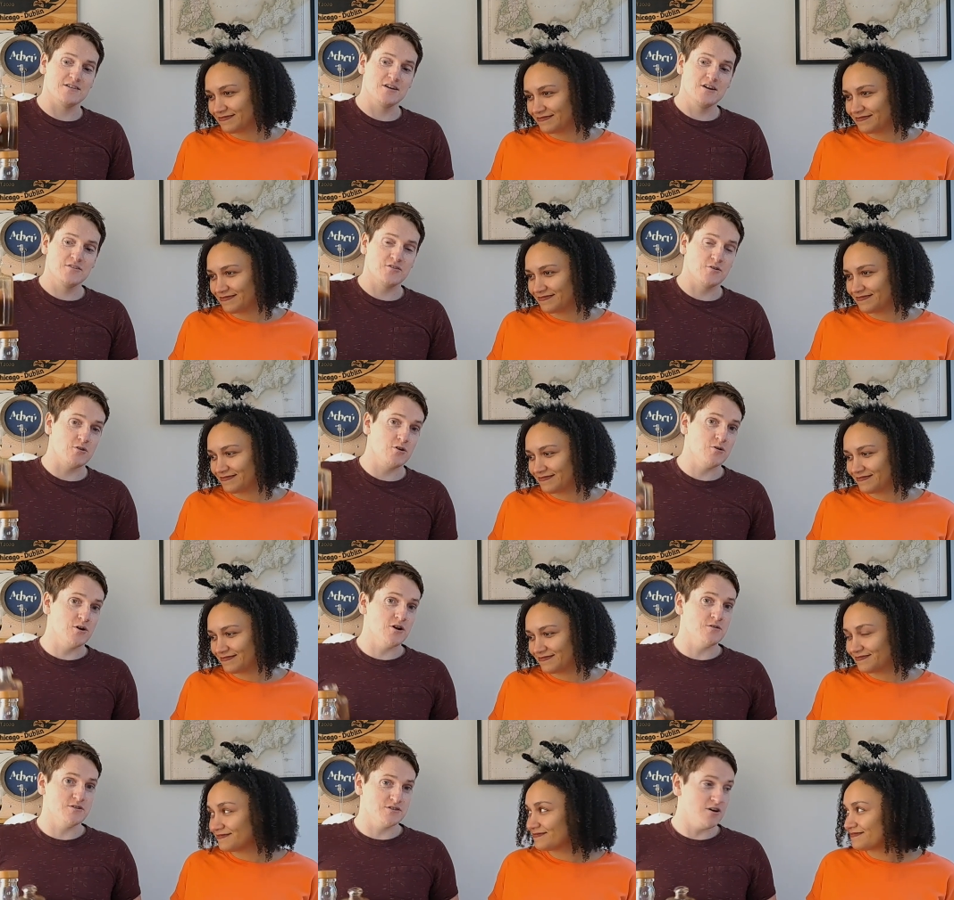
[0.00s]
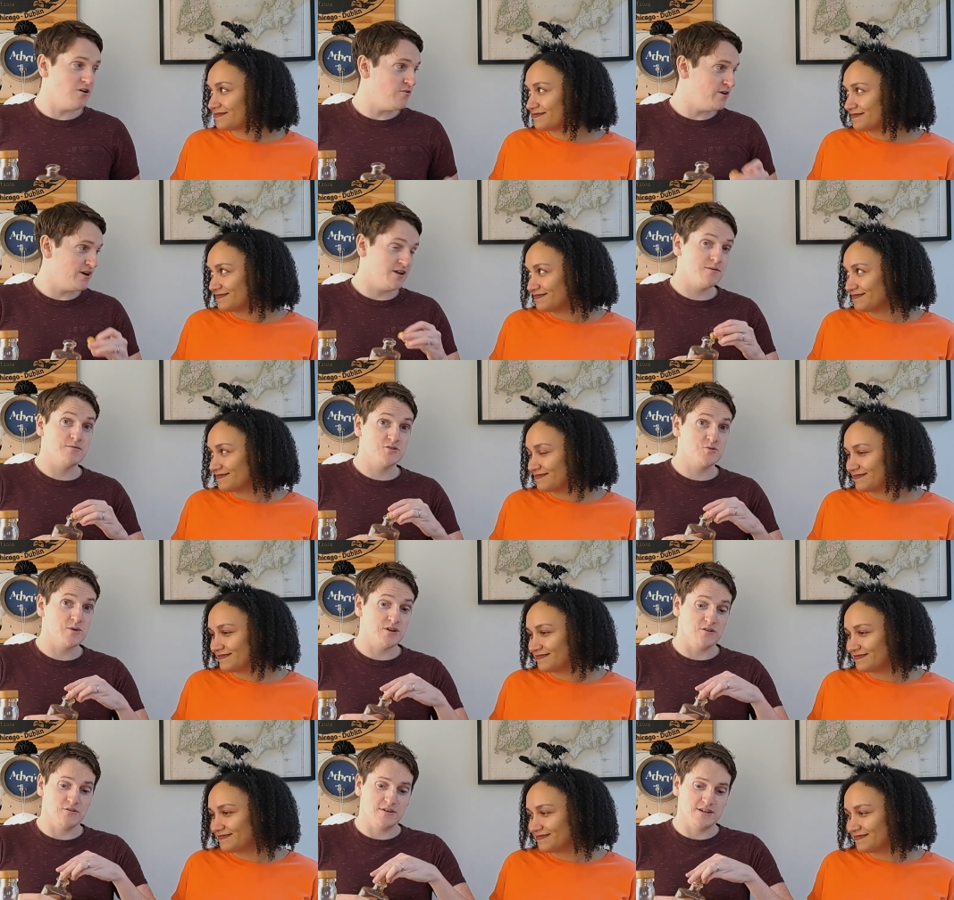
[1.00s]
Speaker 1: I said the Roe & Co is already
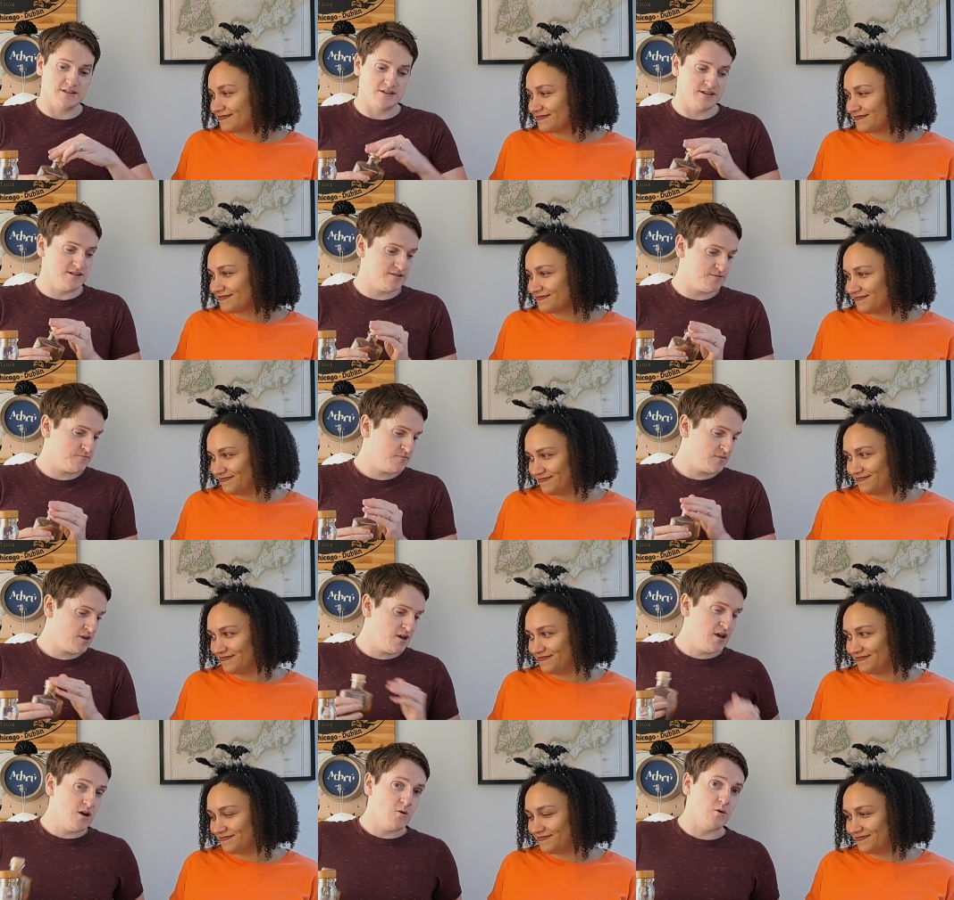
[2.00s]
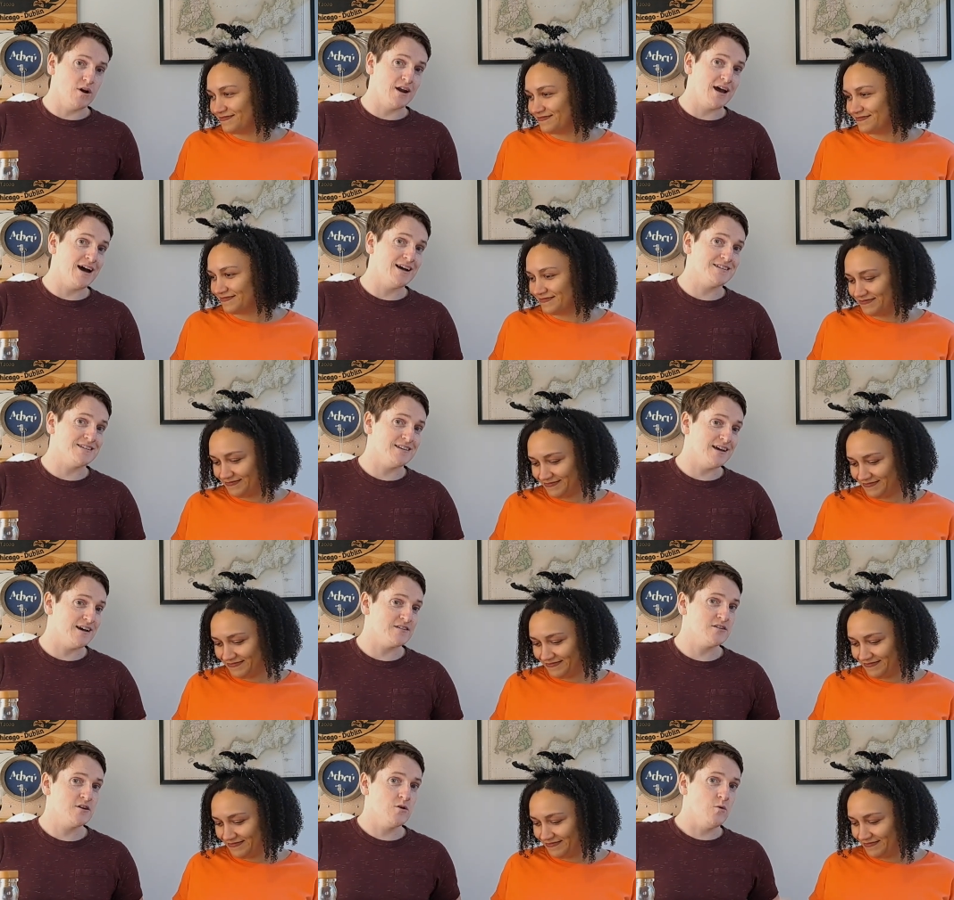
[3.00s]
sweet enough as it is. Mm -hmm. We're going to add to
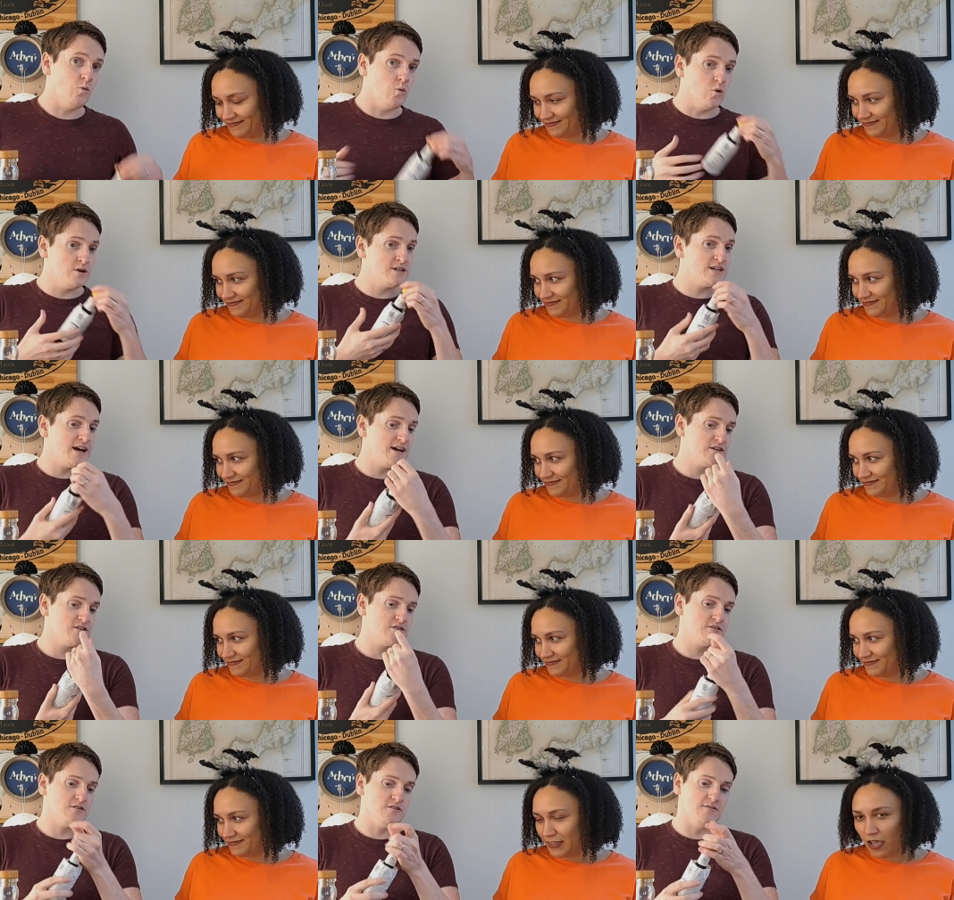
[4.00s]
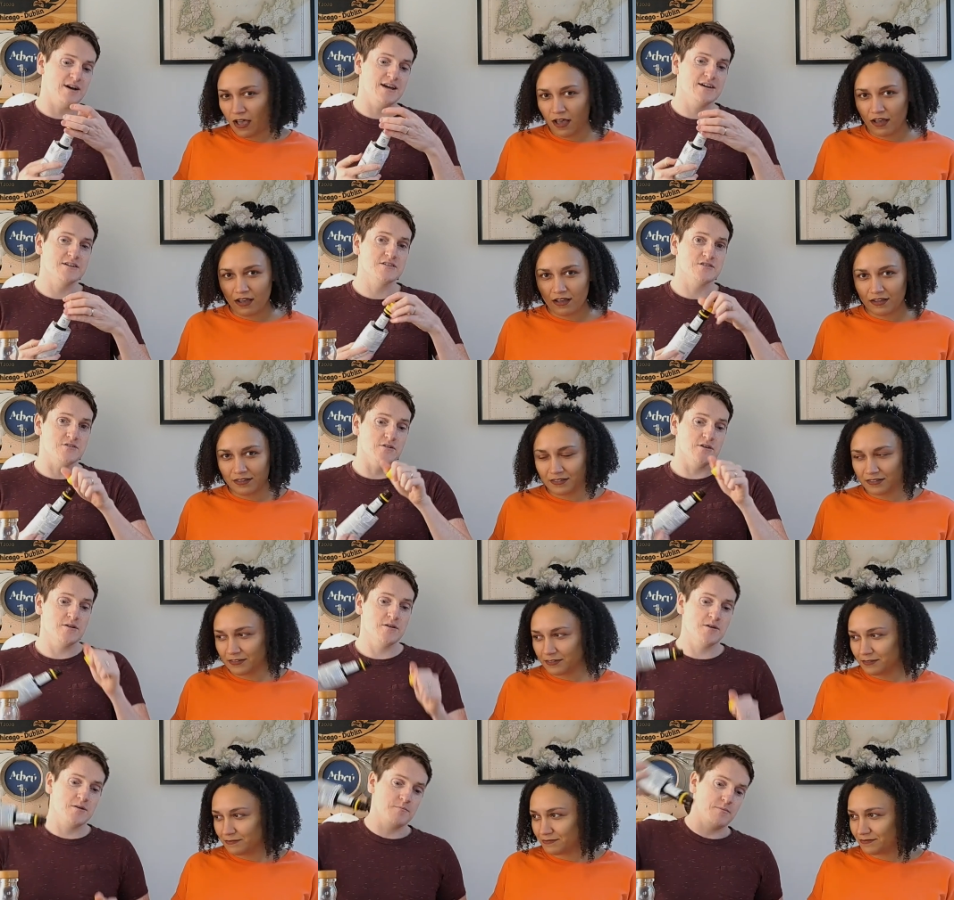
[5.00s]
that one dash of Angostura